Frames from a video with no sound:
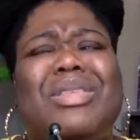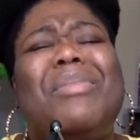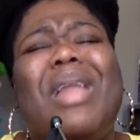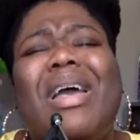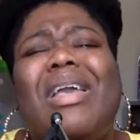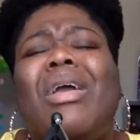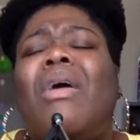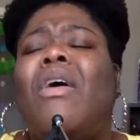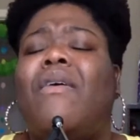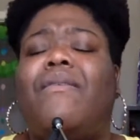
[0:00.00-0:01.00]
And I'm like,
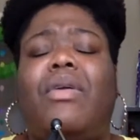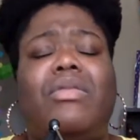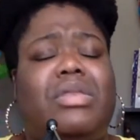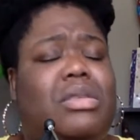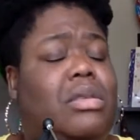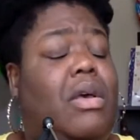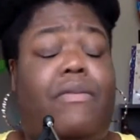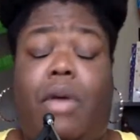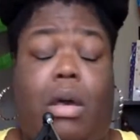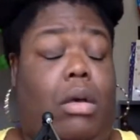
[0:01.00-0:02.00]
first
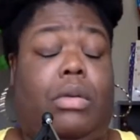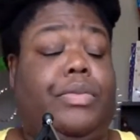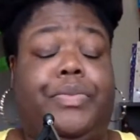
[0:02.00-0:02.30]
of all,